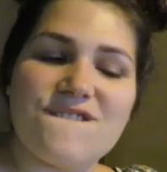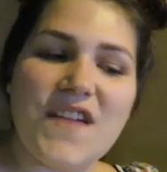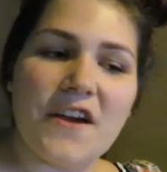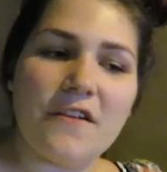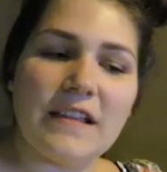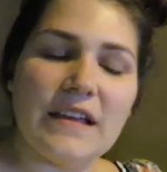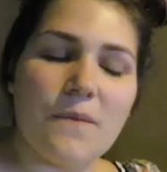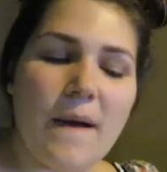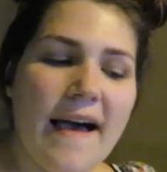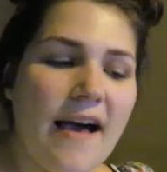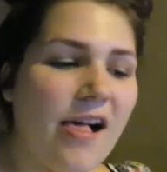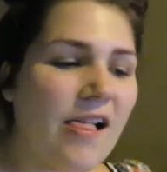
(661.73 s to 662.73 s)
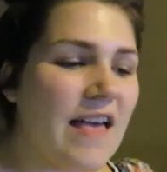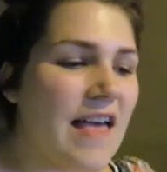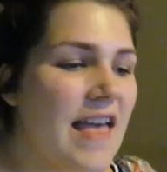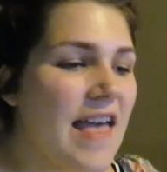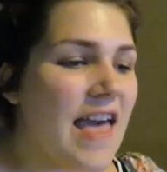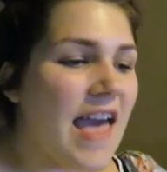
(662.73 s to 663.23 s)
fairly well.
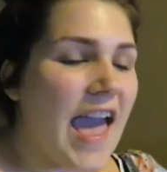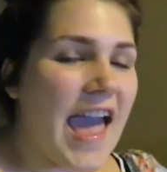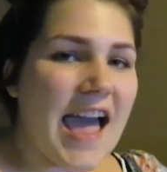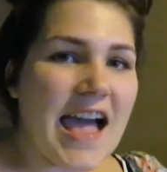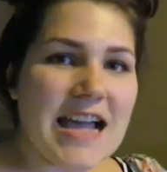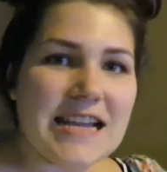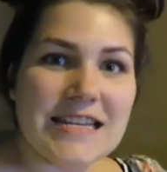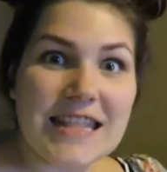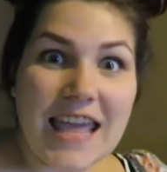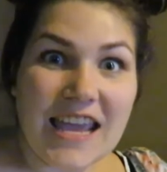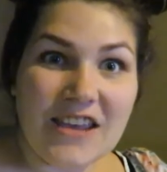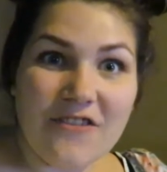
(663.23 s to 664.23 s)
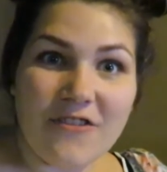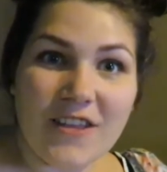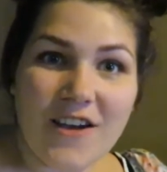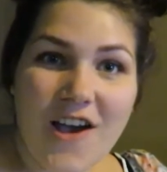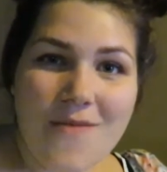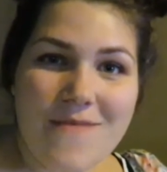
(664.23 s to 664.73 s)
And thank you for
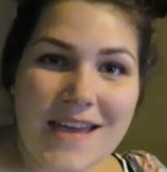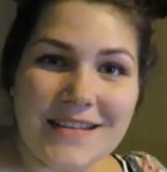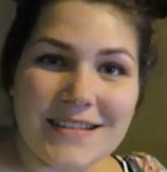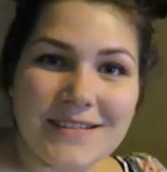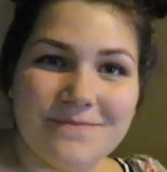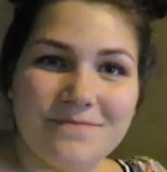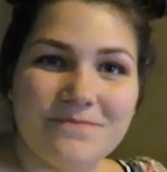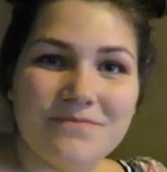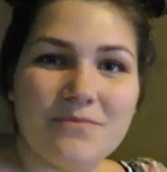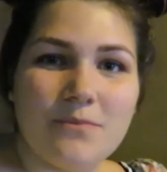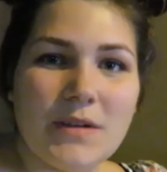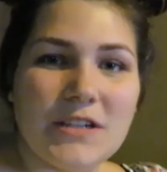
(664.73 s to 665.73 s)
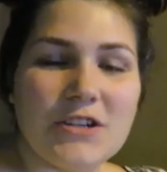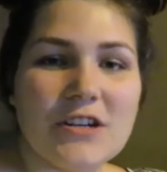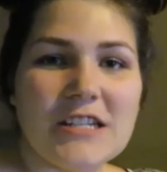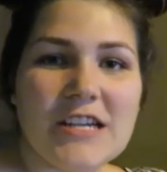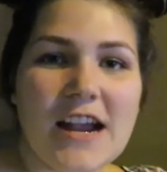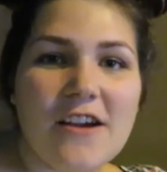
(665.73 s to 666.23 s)
the comment. Be sure
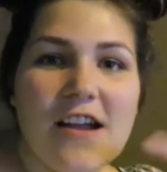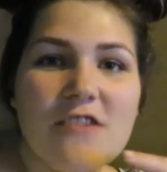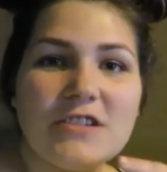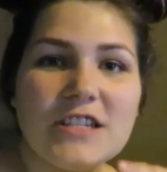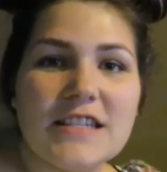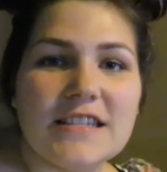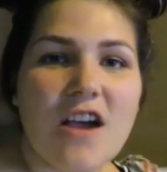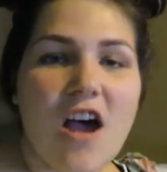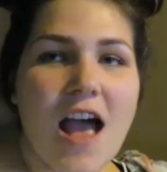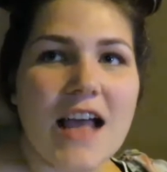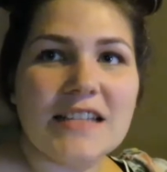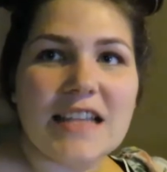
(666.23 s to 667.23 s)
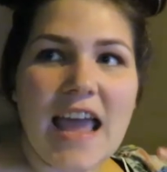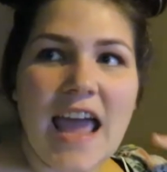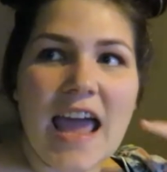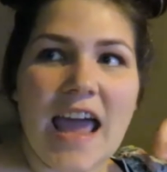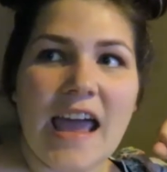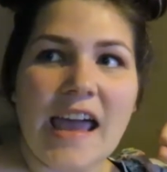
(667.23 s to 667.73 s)
to check her out. She's got
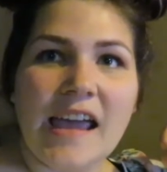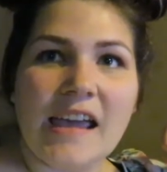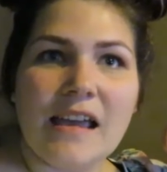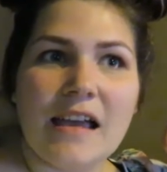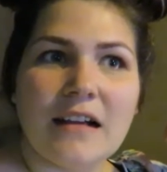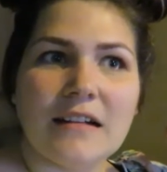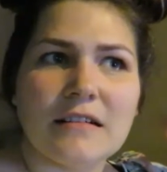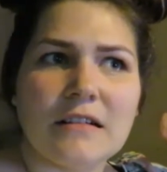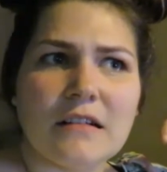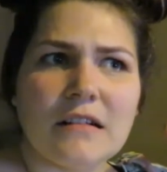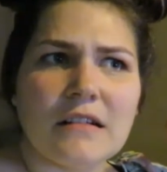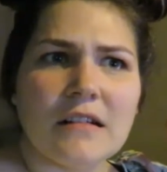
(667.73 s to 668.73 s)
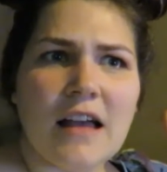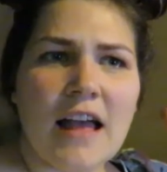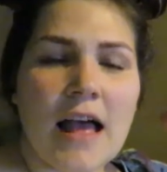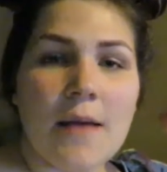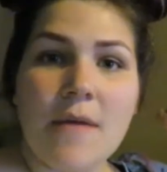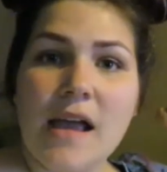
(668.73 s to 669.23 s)
a
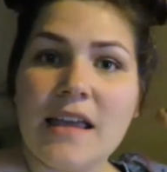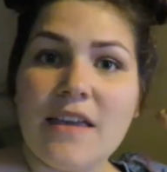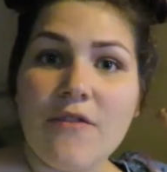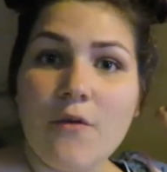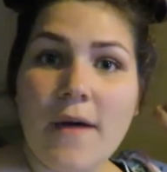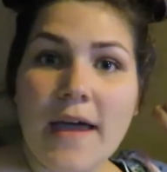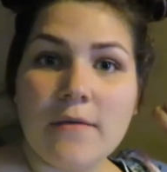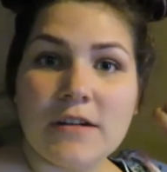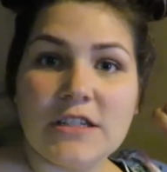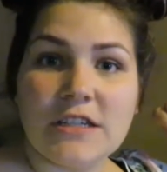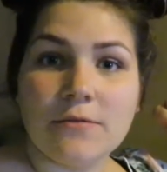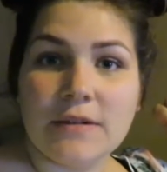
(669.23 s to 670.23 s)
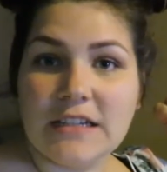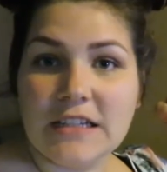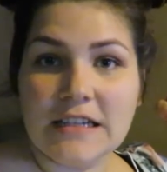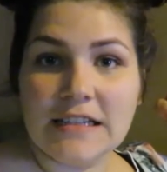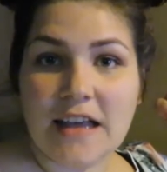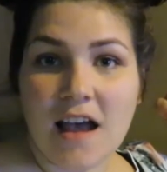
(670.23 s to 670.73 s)
giveaway when she
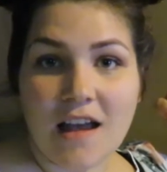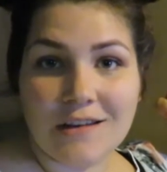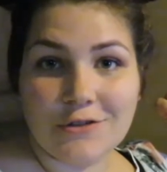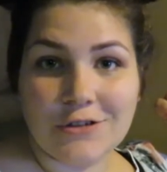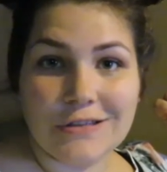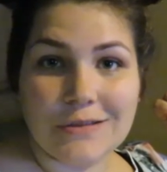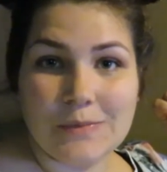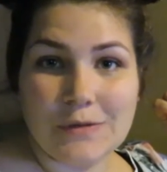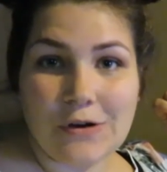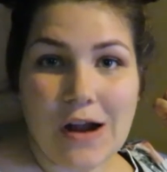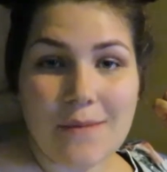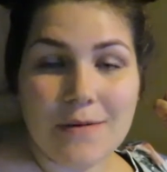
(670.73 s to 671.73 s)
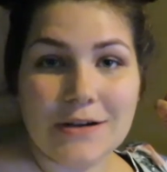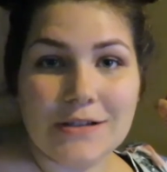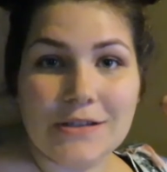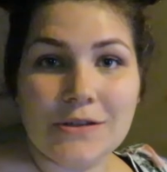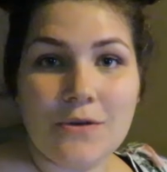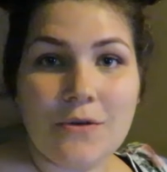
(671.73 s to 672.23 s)
reaches 100
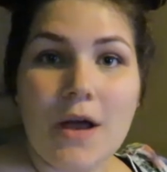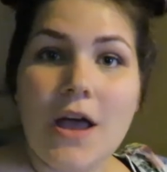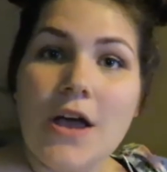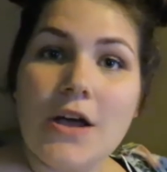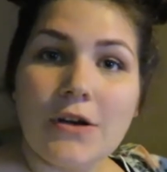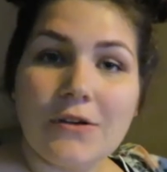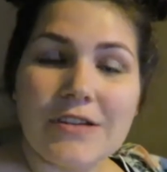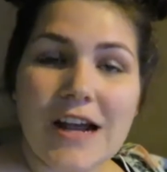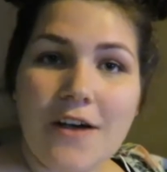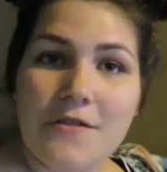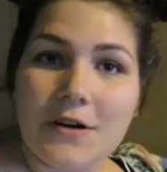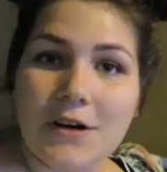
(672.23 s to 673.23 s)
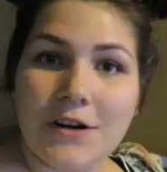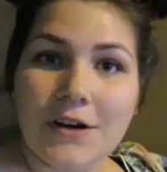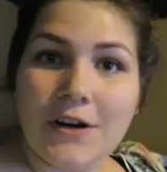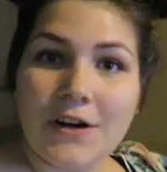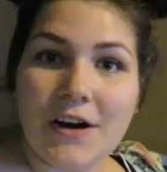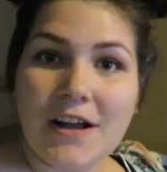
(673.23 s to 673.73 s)
subscribers. So go check out
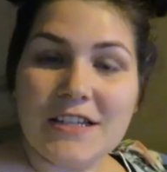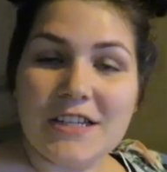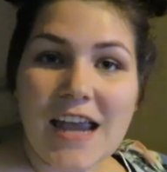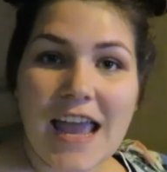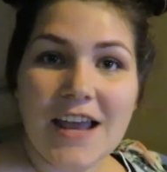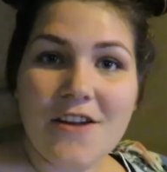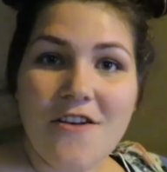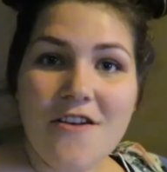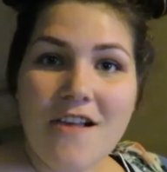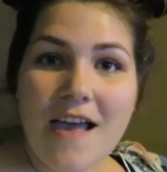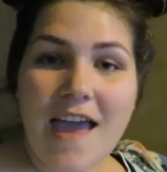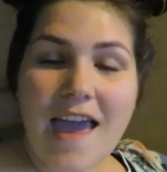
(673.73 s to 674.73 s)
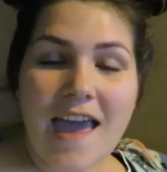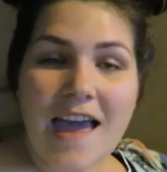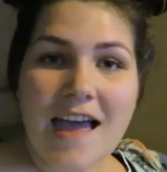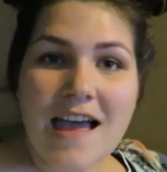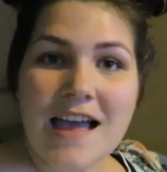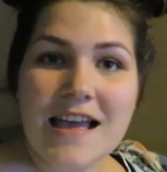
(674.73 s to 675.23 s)
her channel.
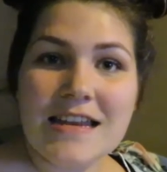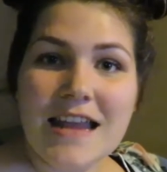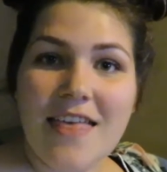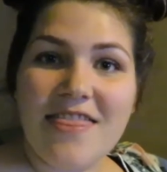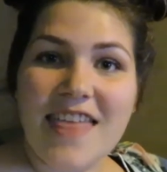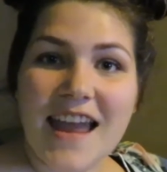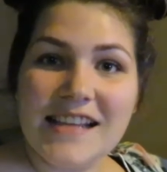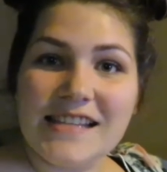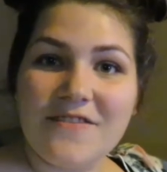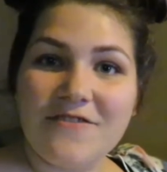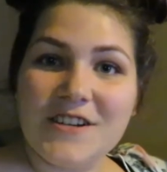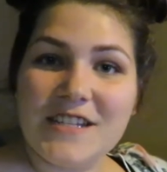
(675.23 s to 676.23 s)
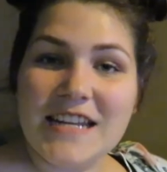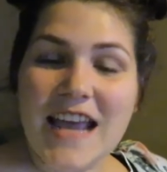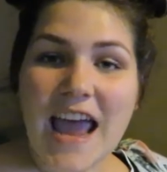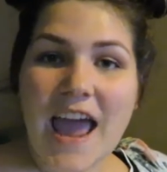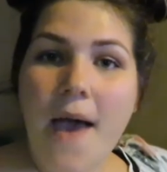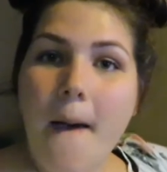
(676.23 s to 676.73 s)
And that is it for
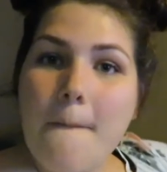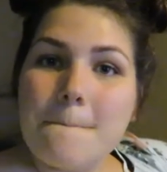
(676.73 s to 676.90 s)
today.